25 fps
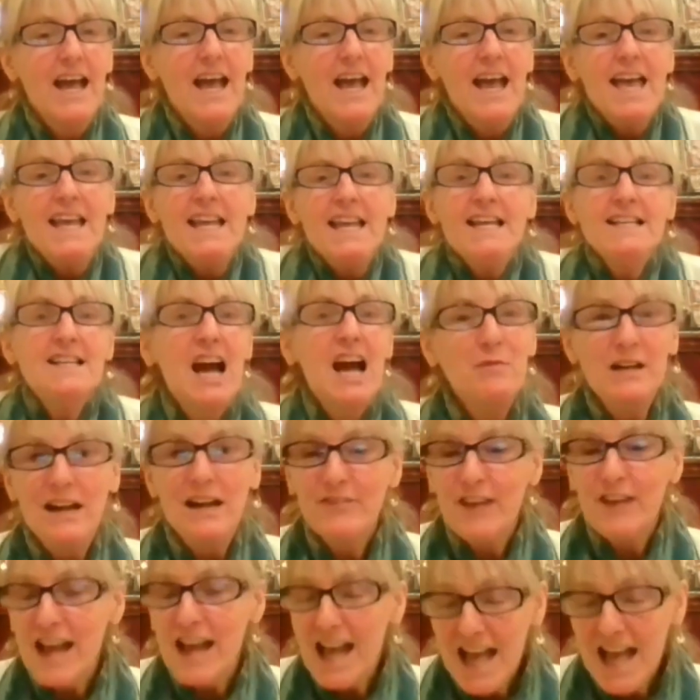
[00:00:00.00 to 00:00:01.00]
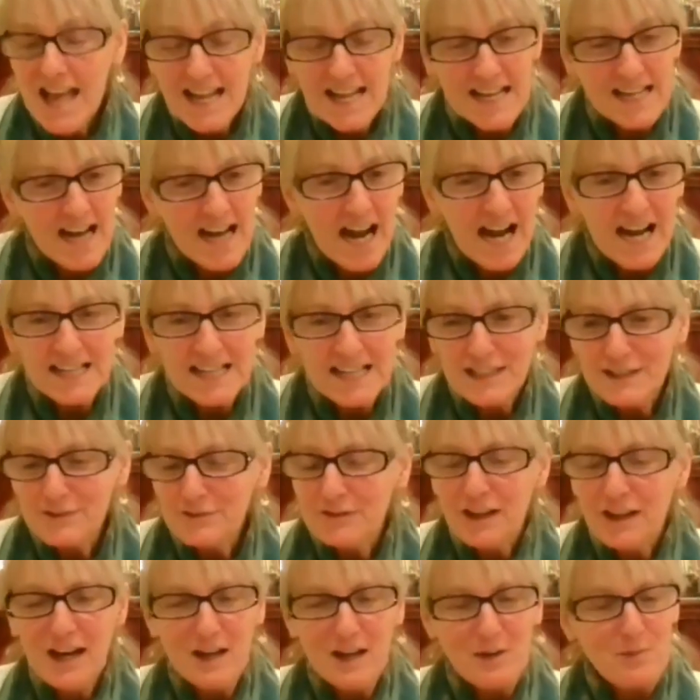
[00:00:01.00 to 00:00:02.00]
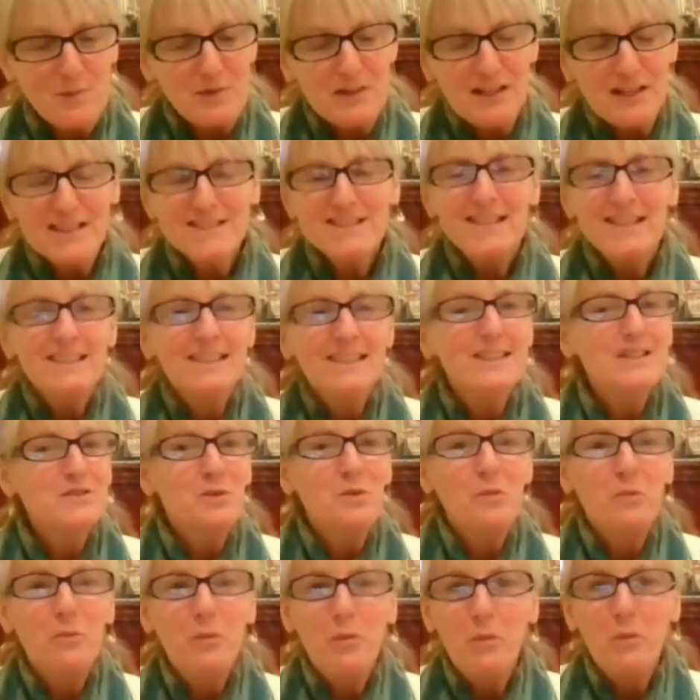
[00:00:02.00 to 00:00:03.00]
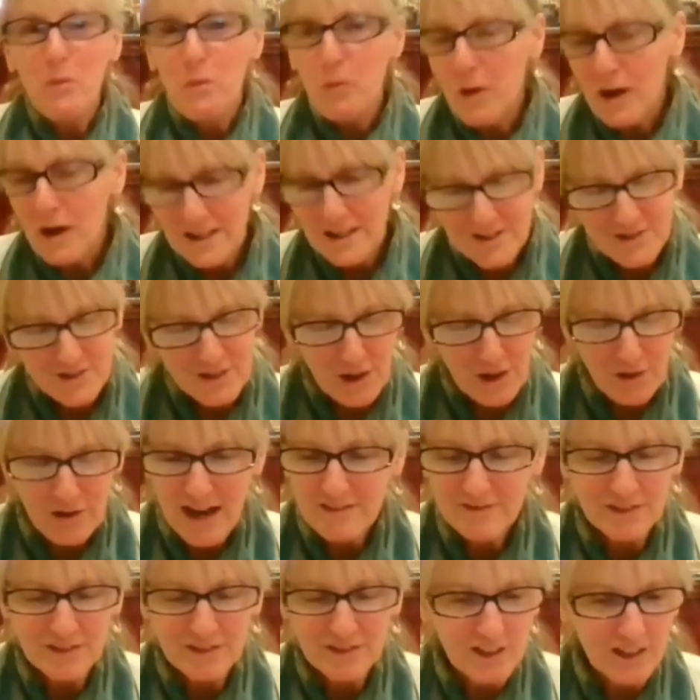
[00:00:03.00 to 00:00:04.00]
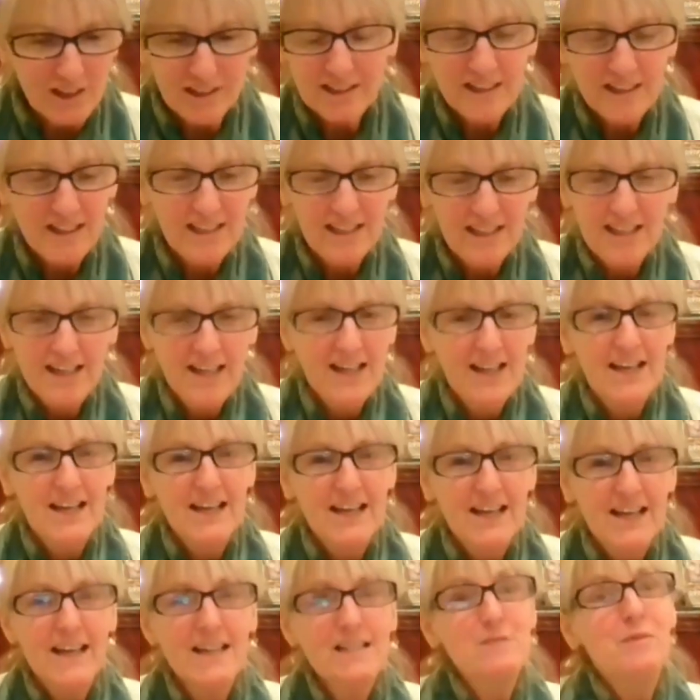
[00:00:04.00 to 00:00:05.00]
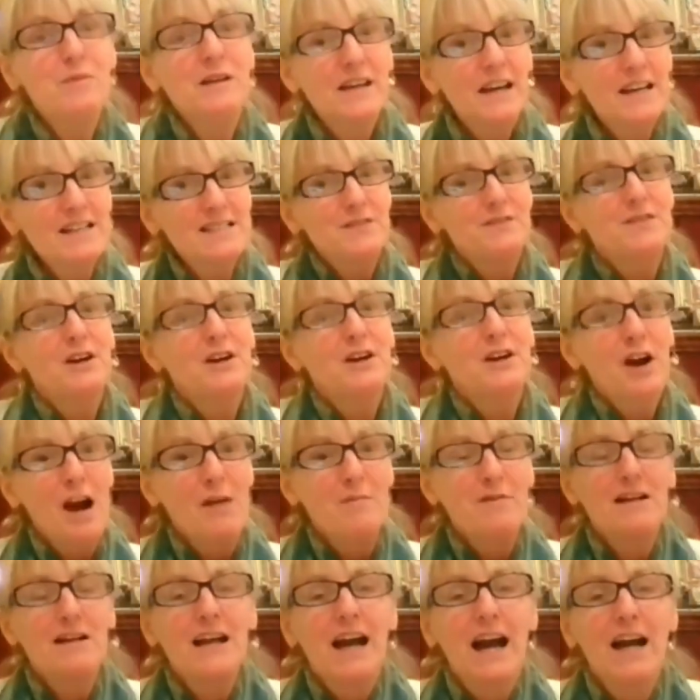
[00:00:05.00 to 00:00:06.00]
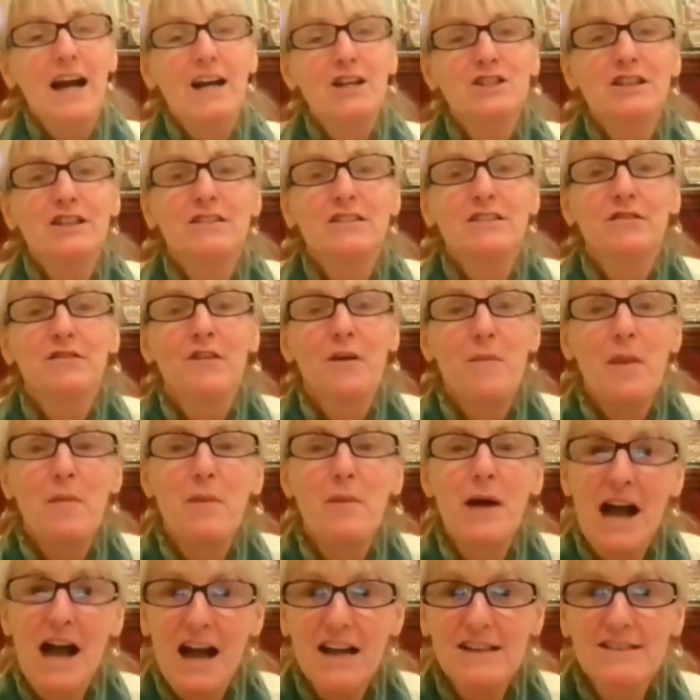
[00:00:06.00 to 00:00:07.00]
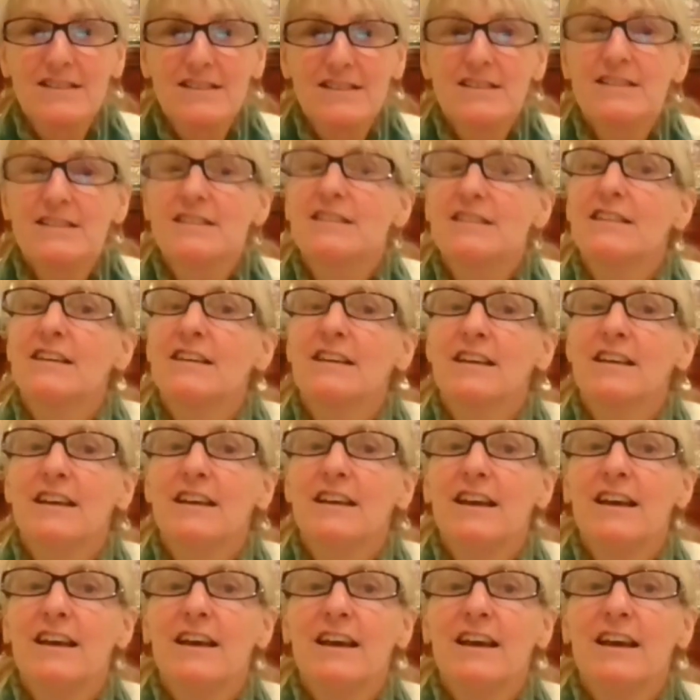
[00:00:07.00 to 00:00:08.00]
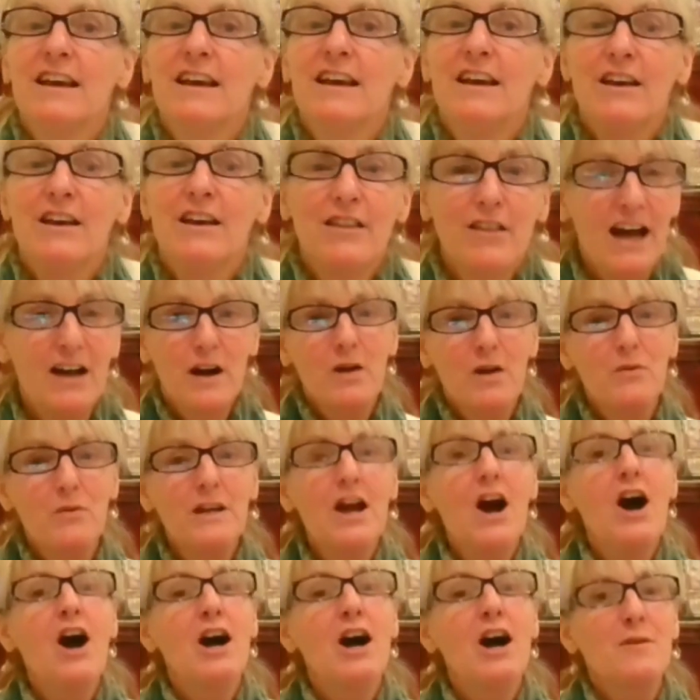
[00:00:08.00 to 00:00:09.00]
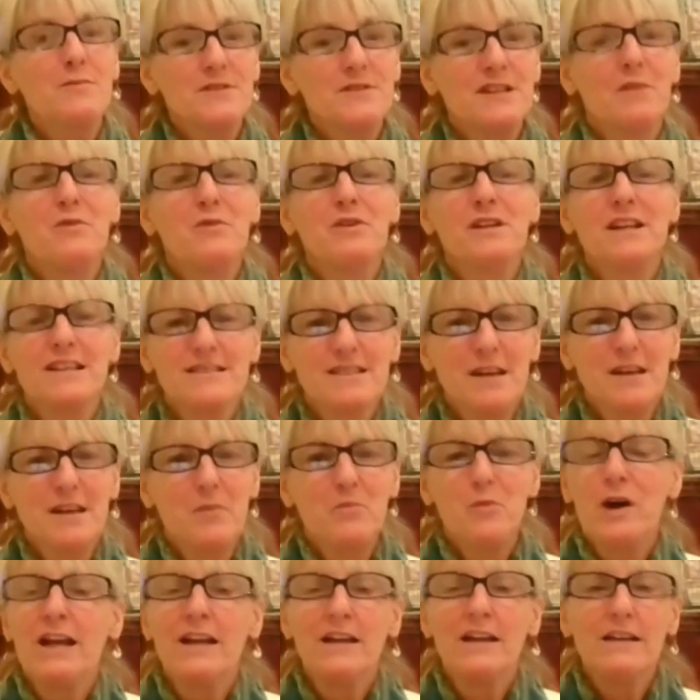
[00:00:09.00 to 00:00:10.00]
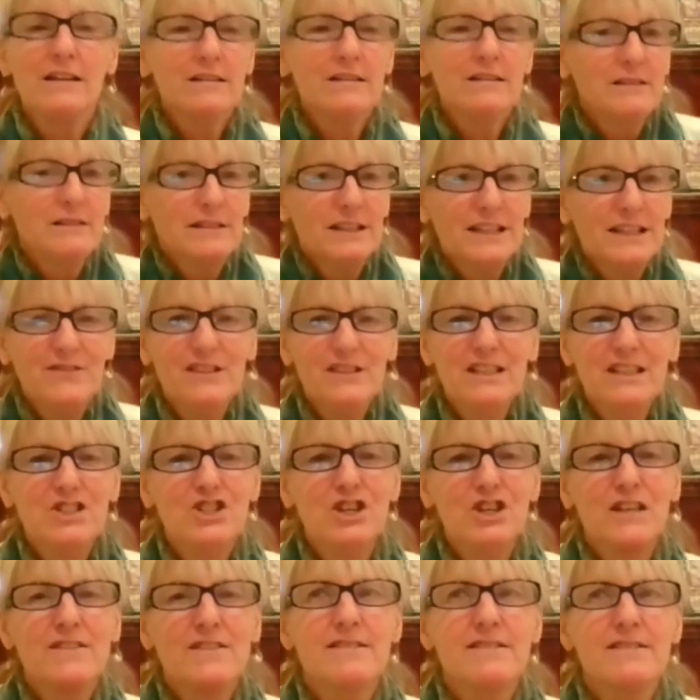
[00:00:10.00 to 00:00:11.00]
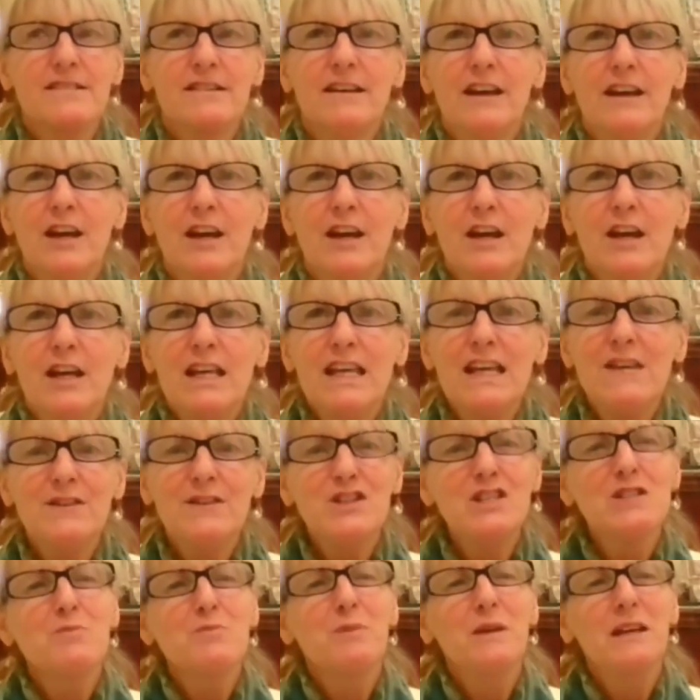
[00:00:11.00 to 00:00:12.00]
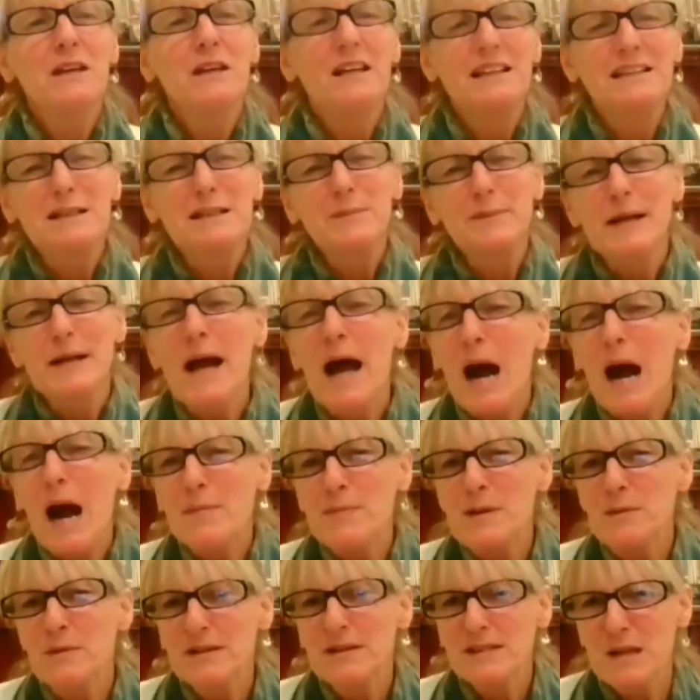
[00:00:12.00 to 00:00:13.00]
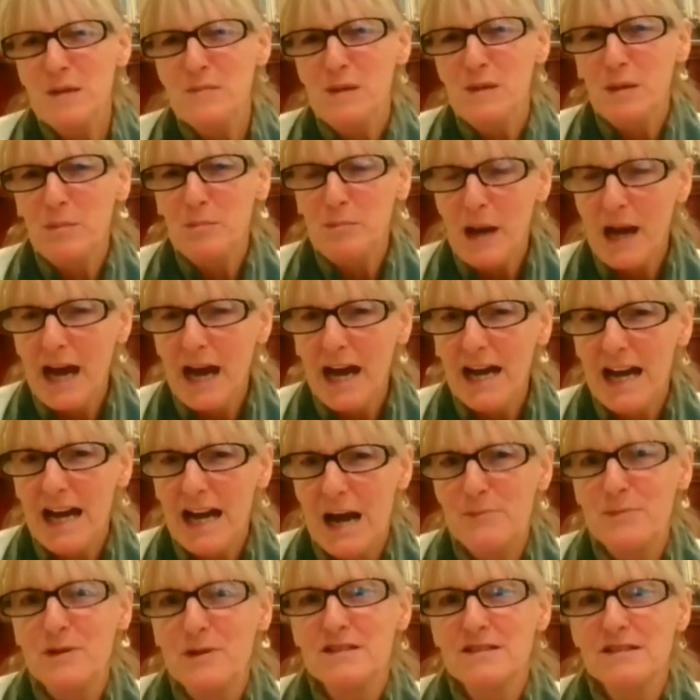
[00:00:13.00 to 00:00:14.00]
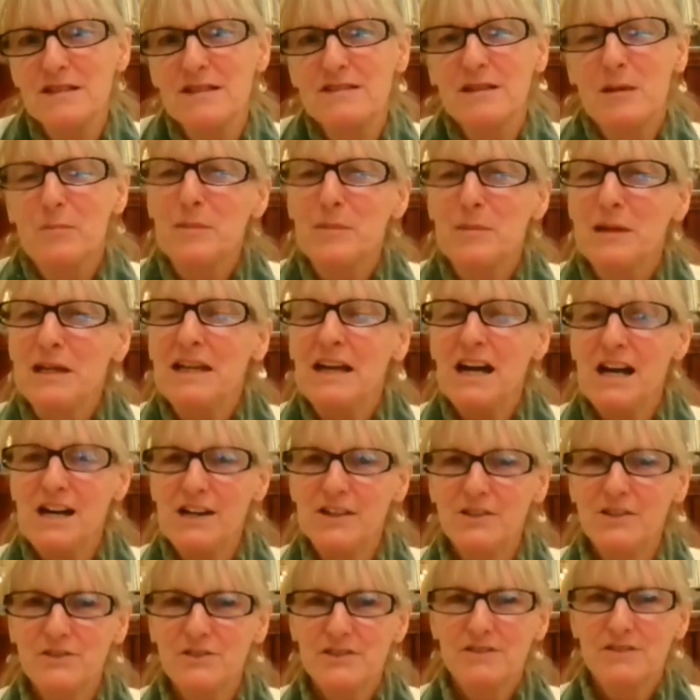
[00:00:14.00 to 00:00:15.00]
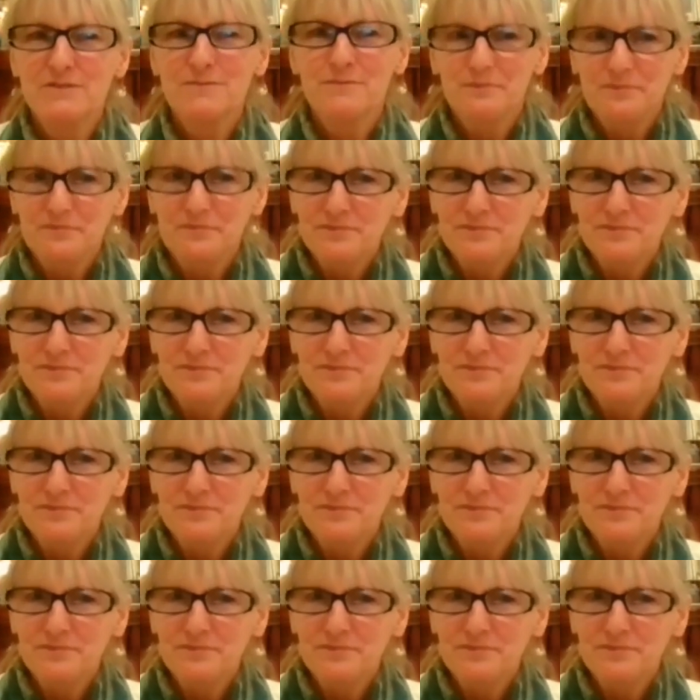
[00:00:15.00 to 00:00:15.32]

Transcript: Anytime we have any kind of unpleasantness whatsoever, it's because of a karmic action from the past, that where we harm someone in some way. Even just being a little bit happy when something bad happens to somebody else.